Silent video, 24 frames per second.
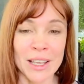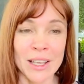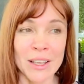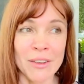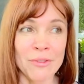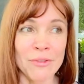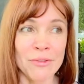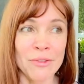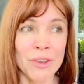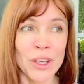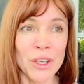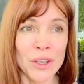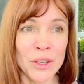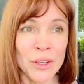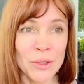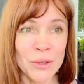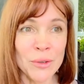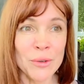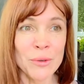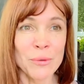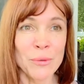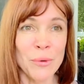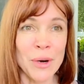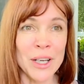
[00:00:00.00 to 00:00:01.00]
if
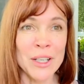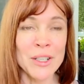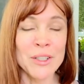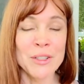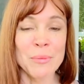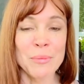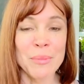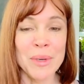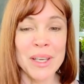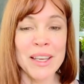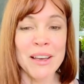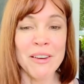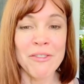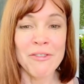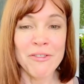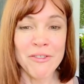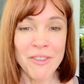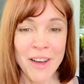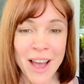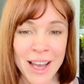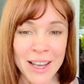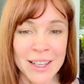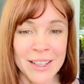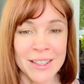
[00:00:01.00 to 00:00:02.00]
you want to be
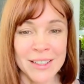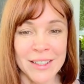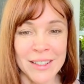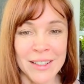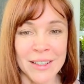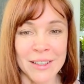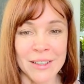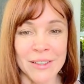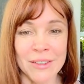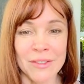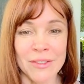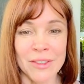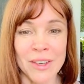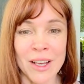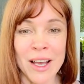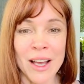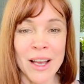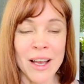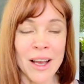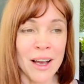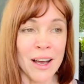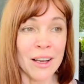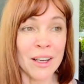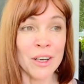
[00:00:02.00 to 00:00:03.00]
effective
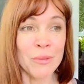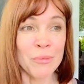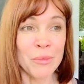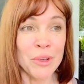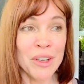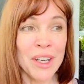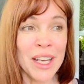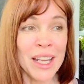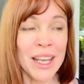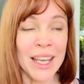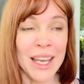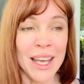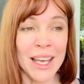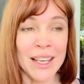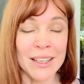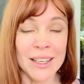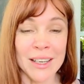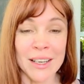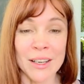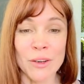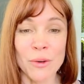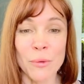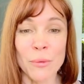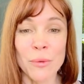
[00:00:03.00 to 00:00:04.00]
uh,
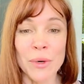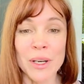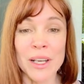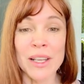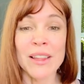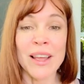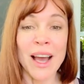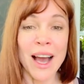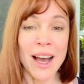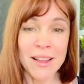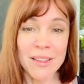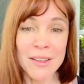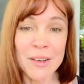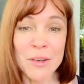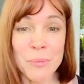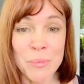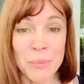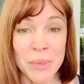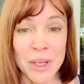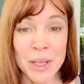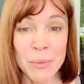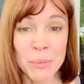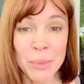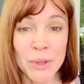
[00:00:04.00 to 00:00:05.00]
communicating with other
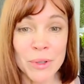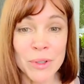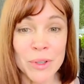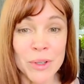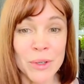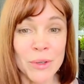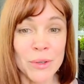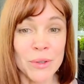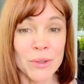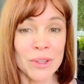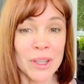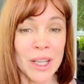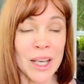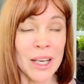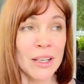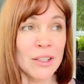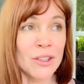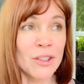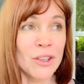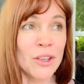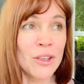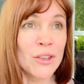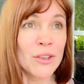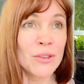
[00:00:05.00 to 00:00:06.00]
people you,
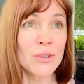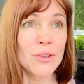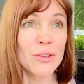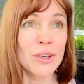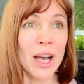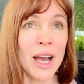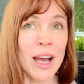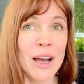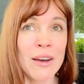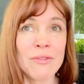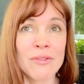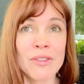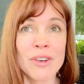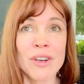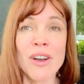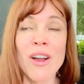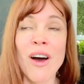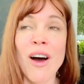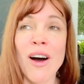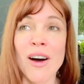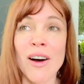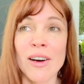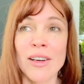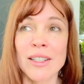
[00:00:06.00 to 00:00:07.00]
that you have
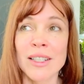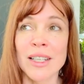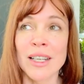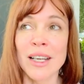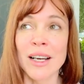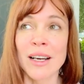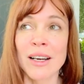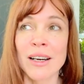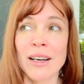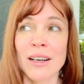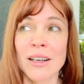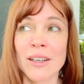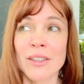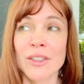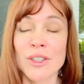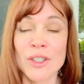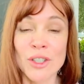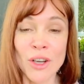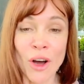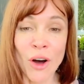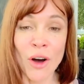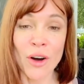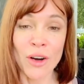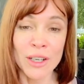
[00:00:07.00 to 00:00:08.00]
not uh,
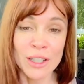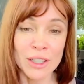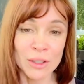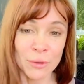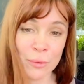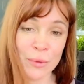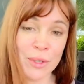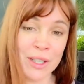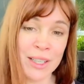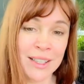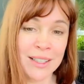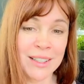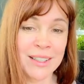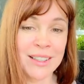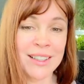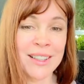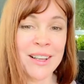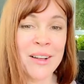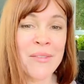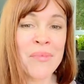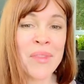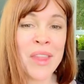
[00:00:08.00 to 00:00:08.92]
talked with